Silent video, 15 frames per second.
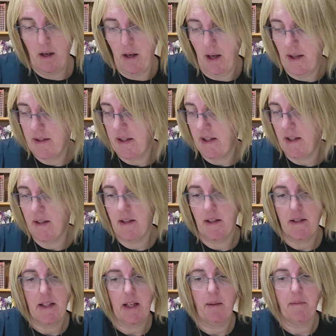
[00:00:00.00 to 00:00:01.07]
A
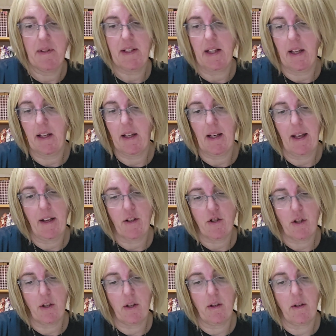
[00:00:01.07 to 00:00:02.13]
DMC
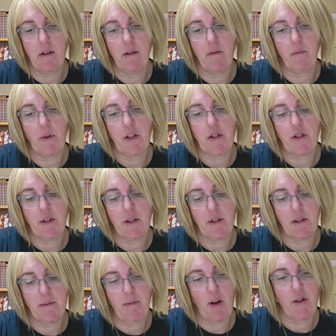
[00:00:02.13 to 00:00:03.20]
collection, which
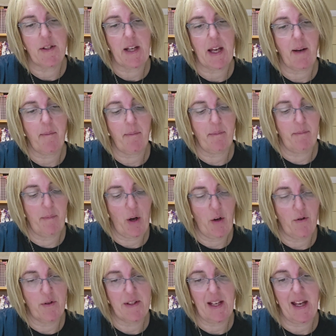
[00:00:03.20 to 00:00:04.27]
is
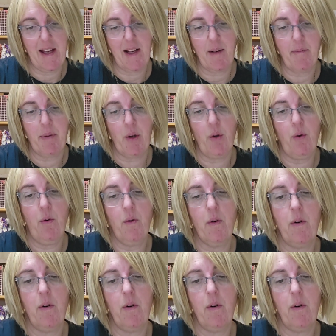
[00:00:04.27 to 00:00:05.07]
Mosaic Blue.